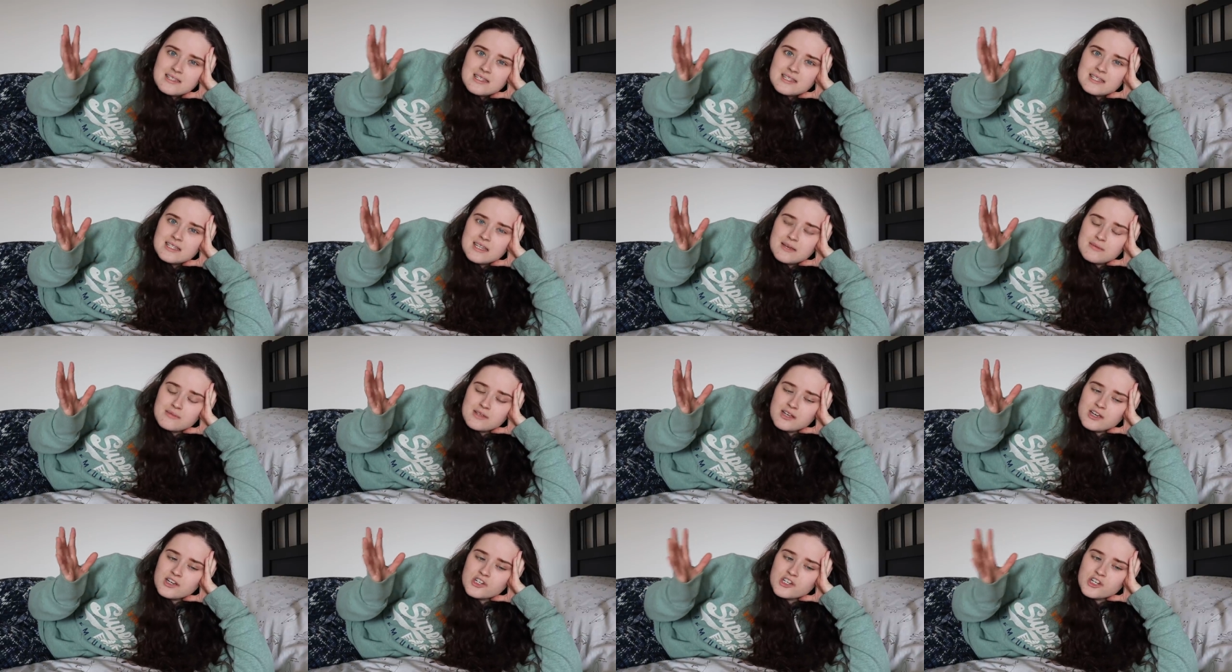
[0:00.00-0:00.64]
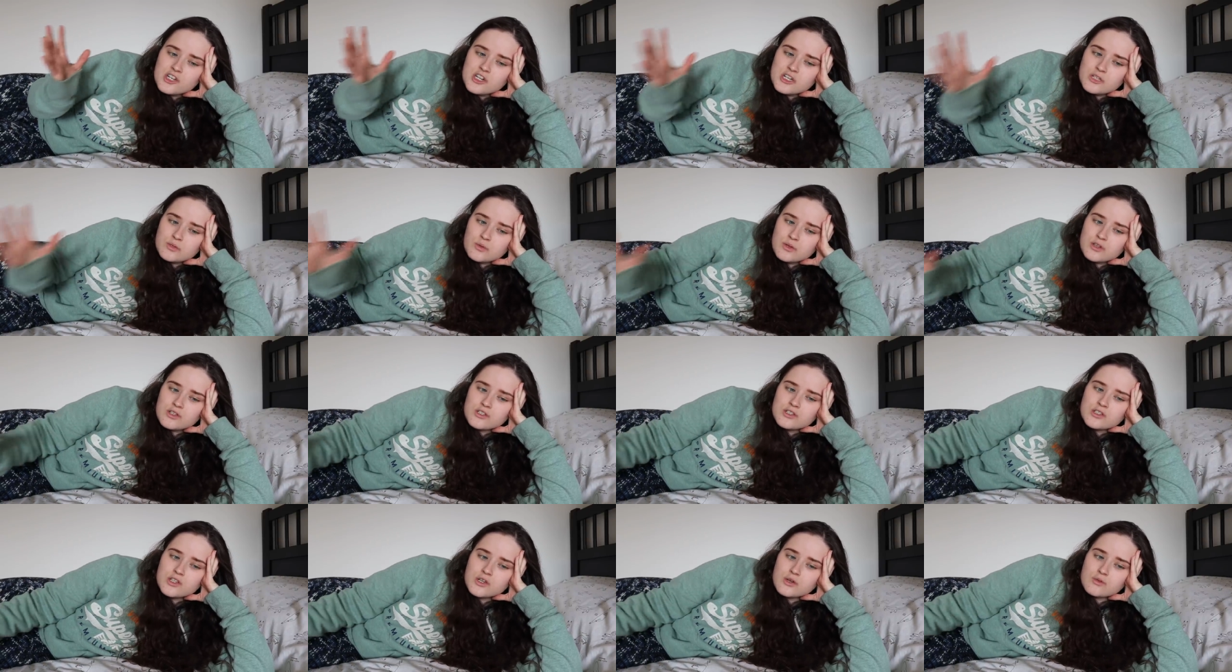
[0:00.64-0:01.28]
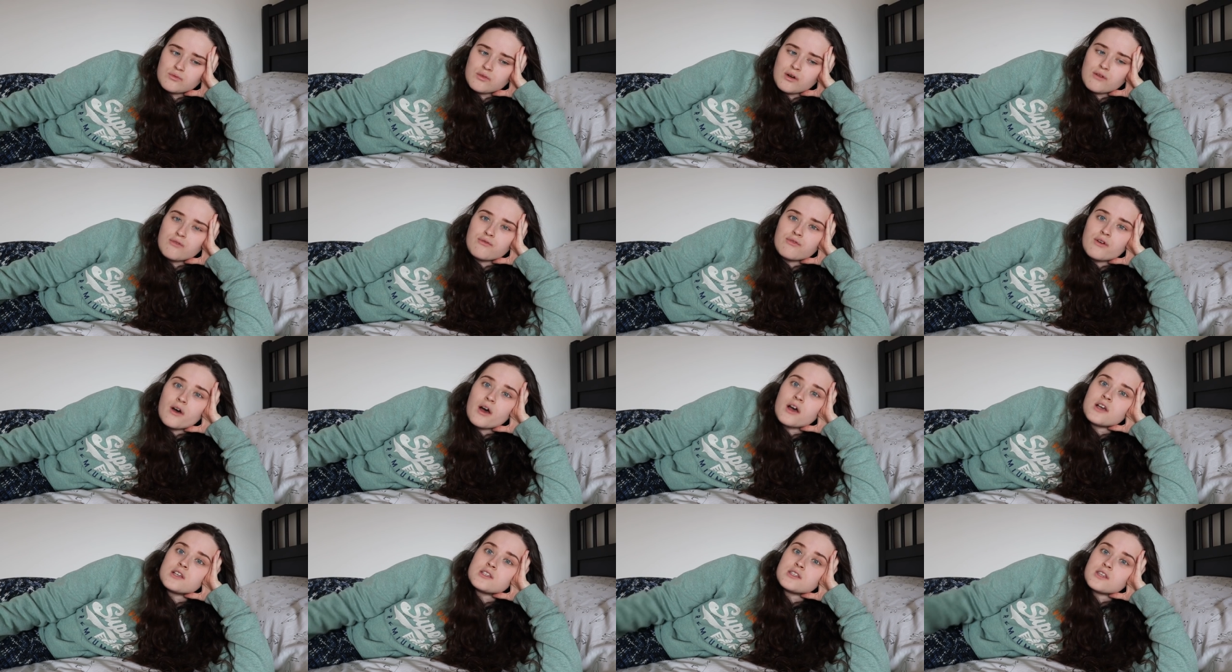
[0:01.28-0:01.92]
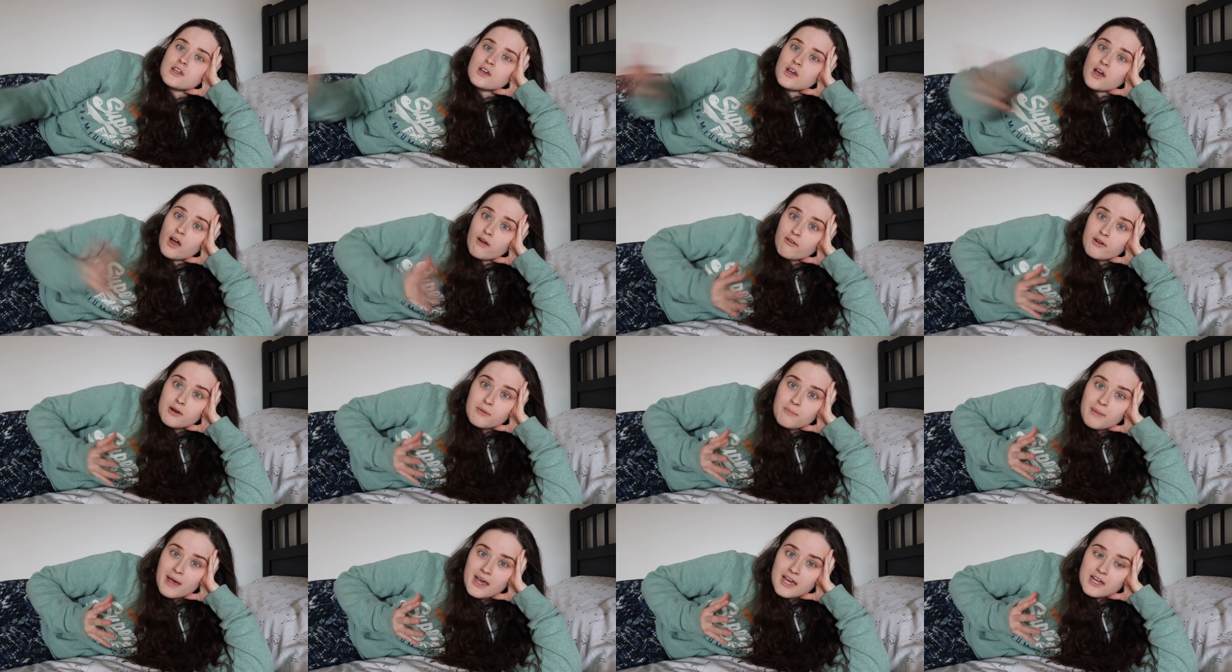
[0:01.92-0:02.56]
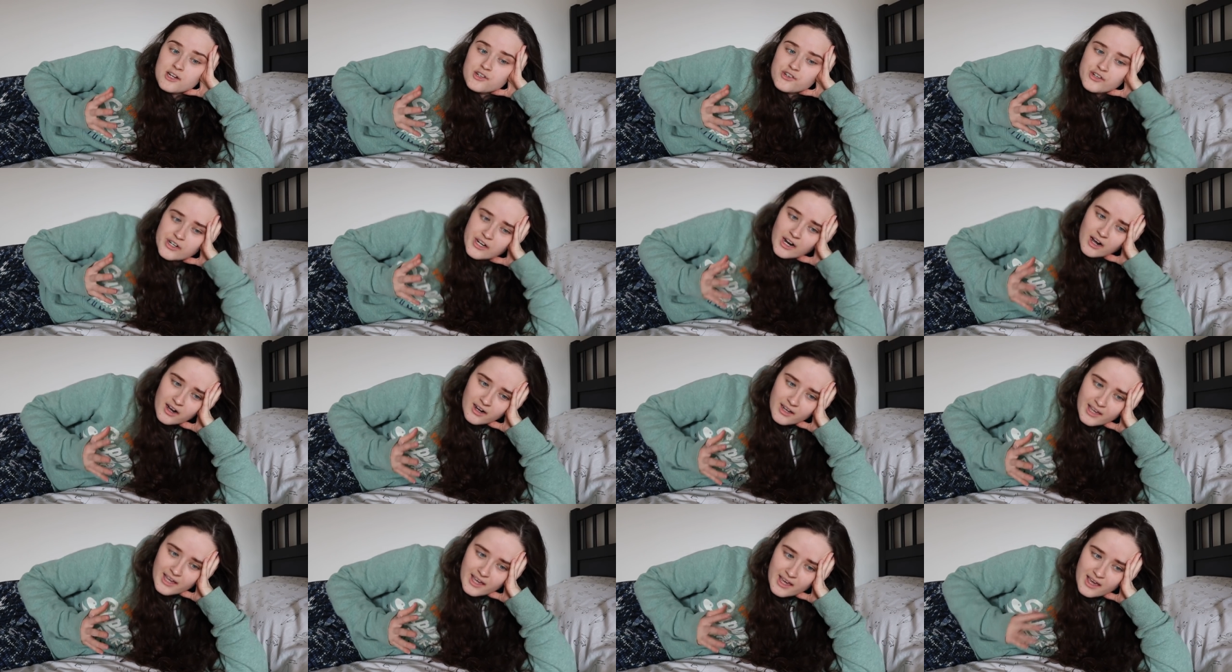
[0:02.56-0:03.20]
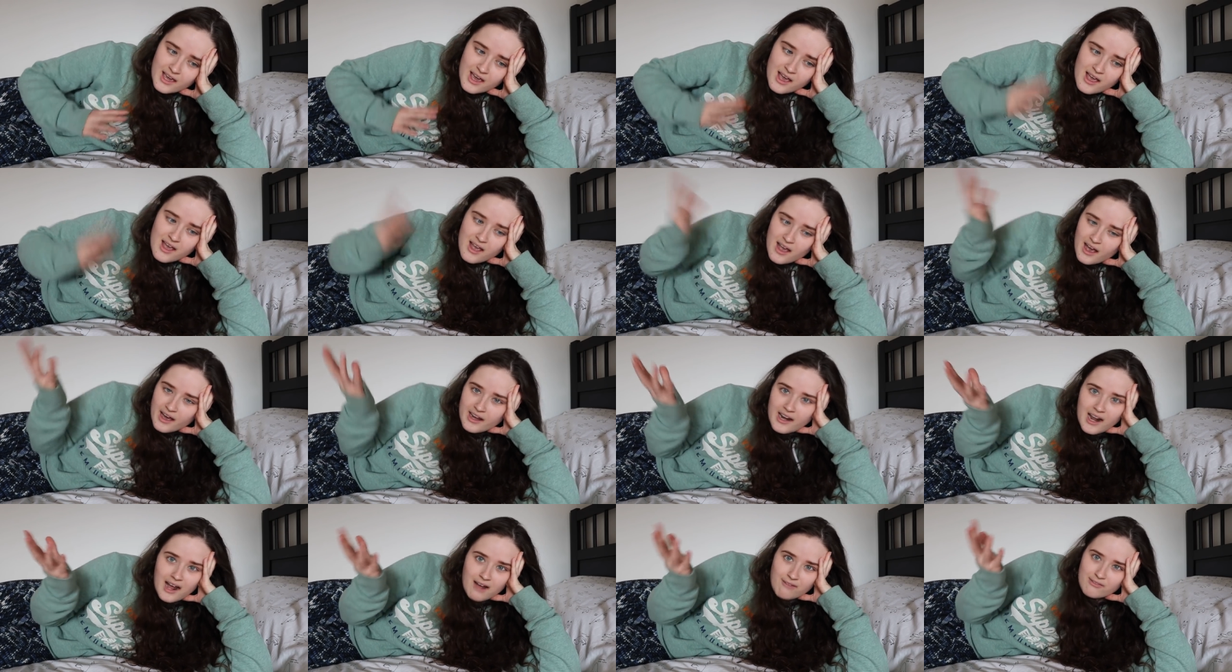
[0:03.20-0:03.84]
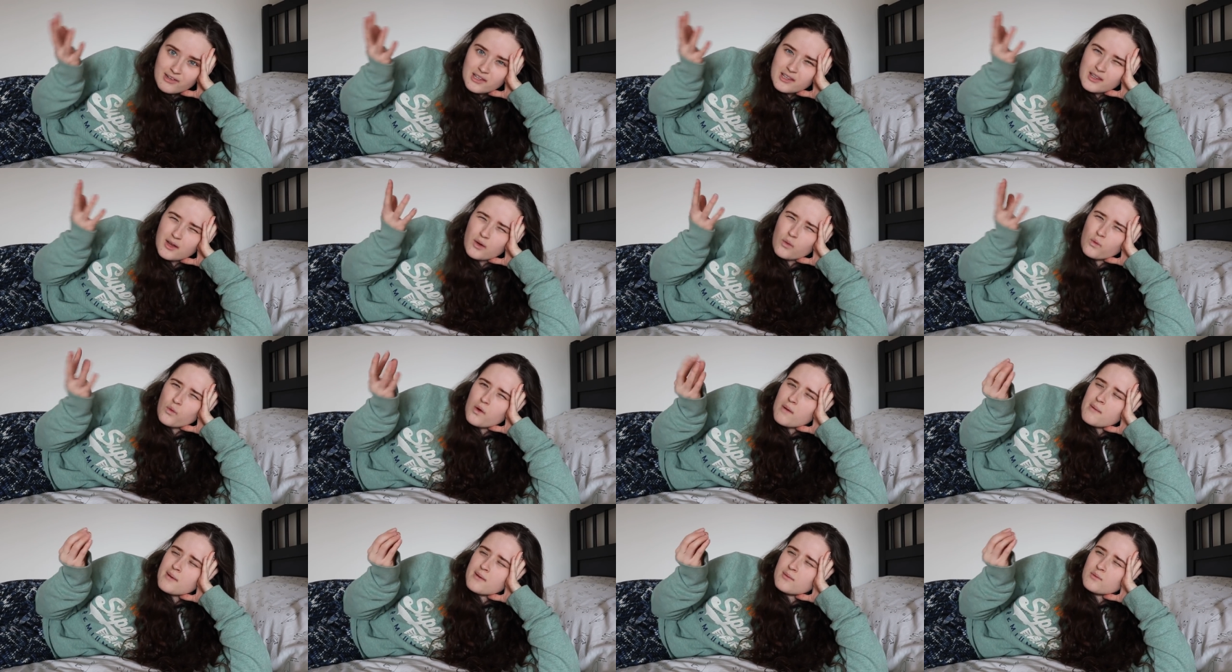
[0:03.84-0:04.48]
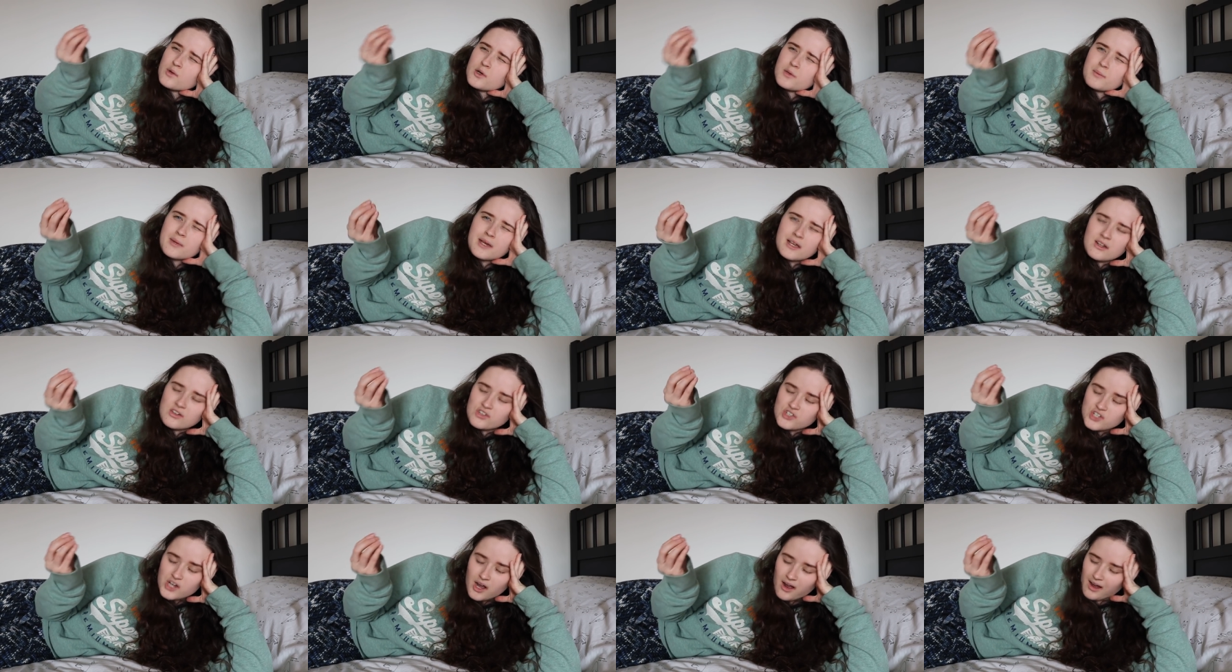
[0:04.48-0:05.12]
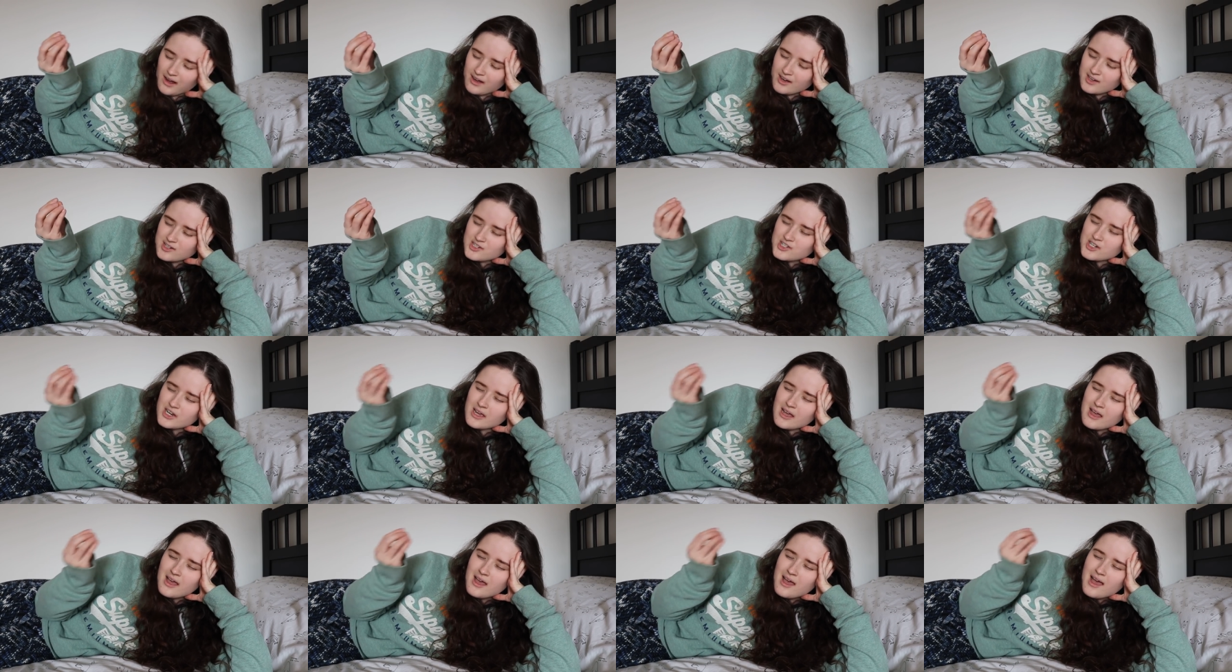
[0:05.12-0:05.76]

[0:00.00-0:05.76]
It seems like she just wants to reverse the current patriarchy and have it that women would be in charge.